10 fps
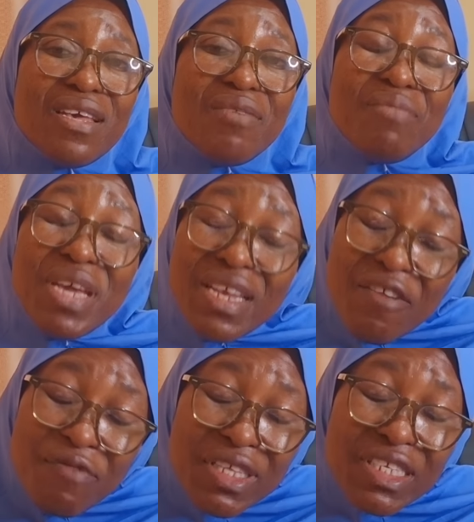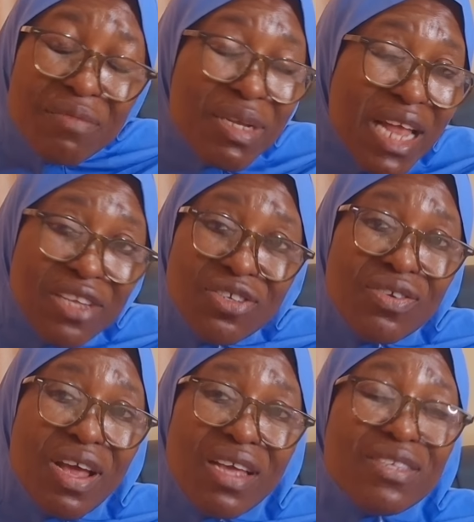being a victim in
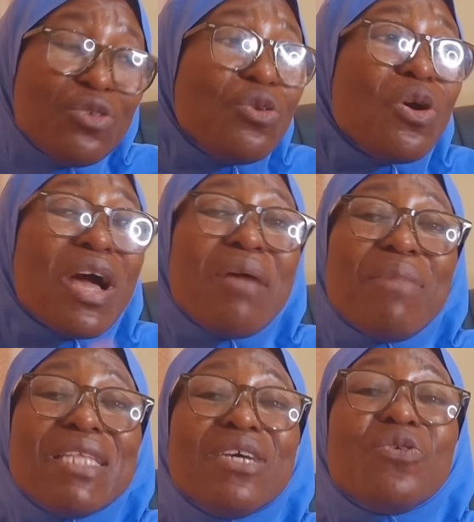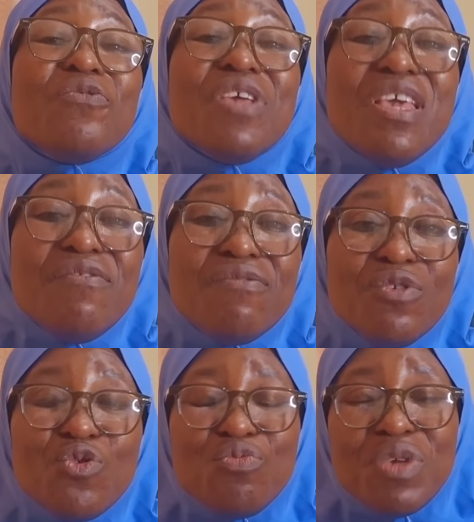Nigeria is no longer a matter of if
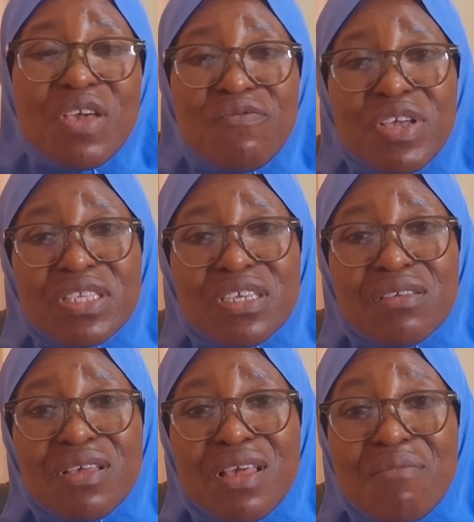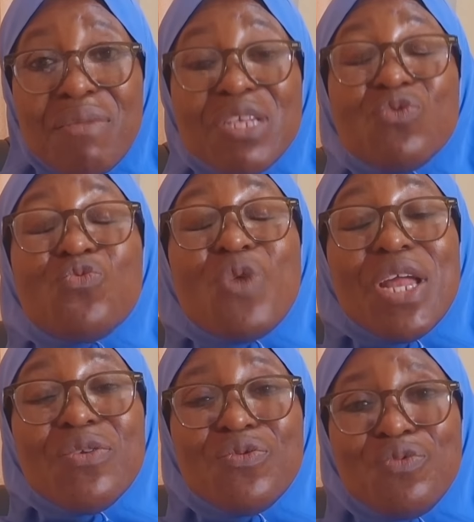you will be a victim, but
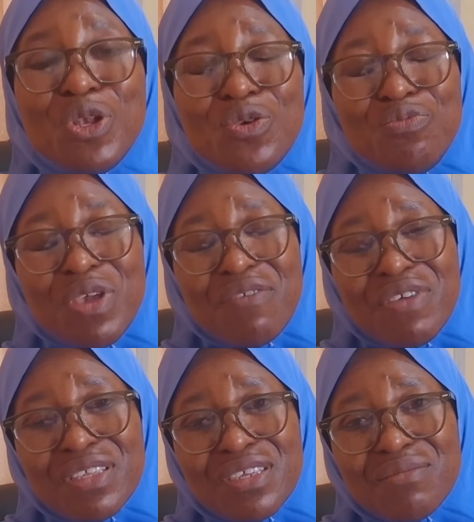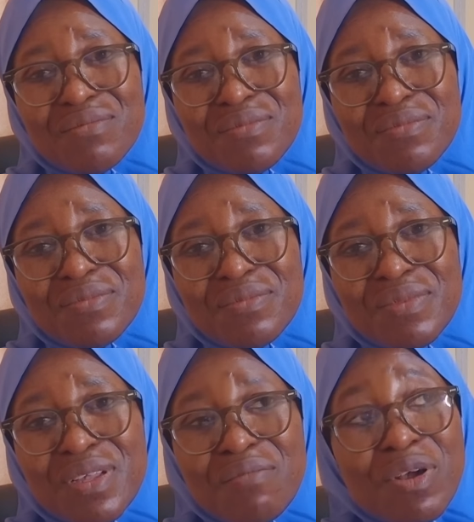when will you be a victim?
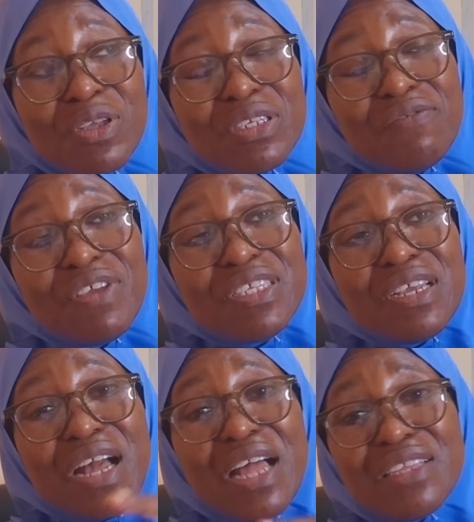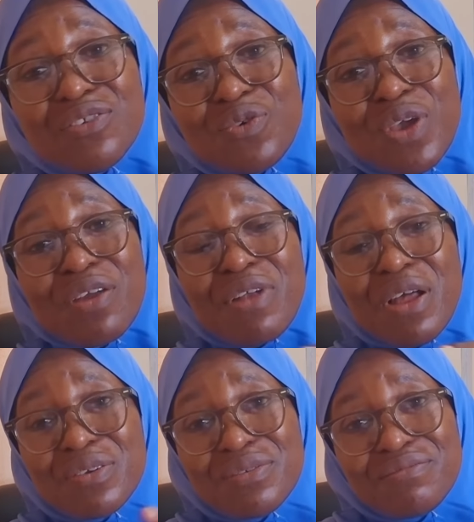Because the victim card is going
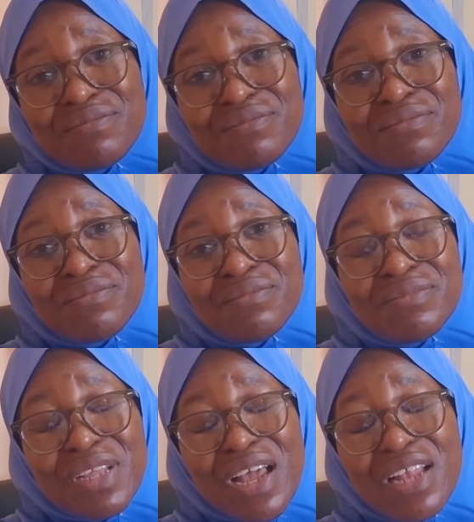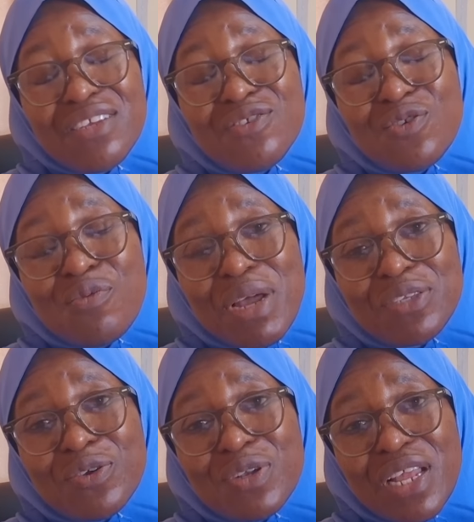around, and it's done by
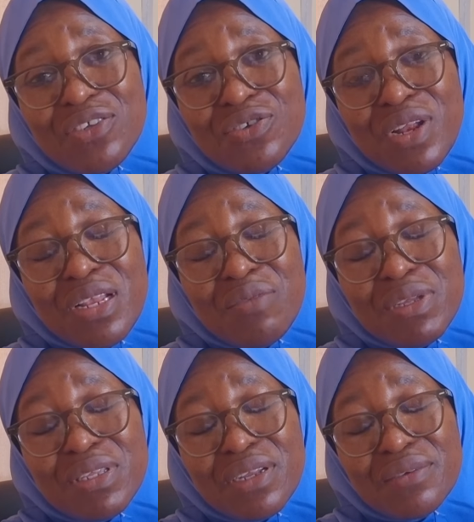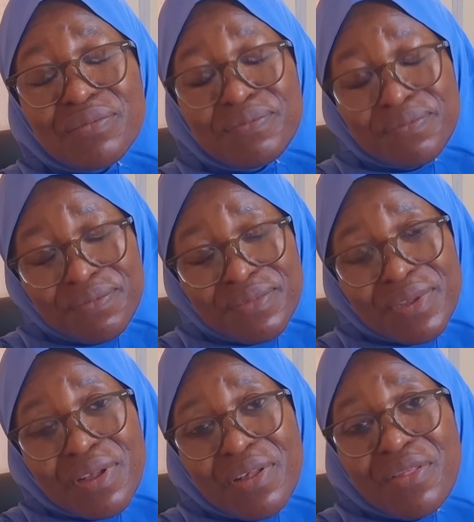John Nigeria Limited.
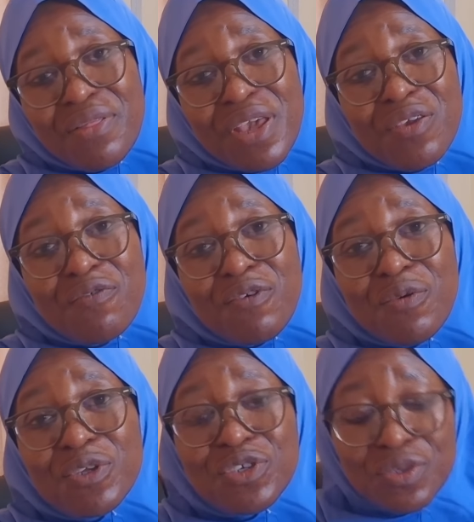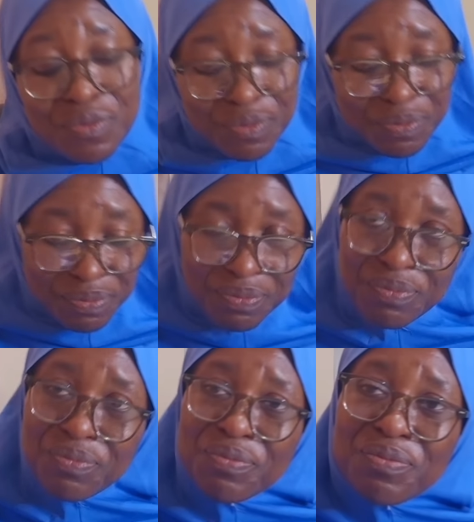Thank you for watching.
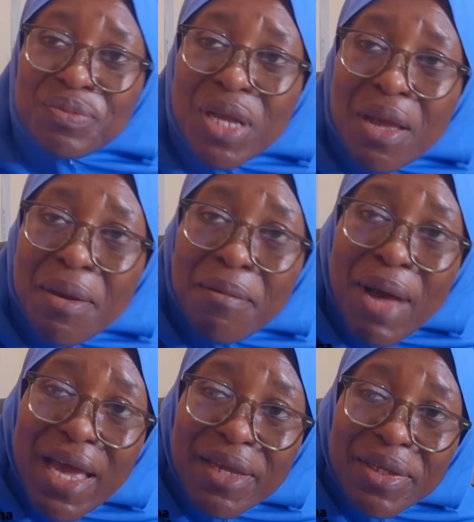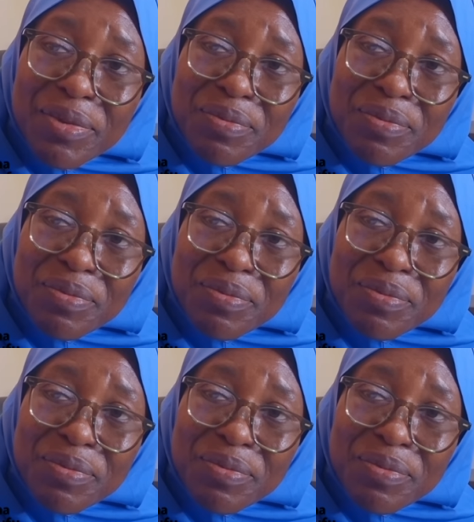Bye.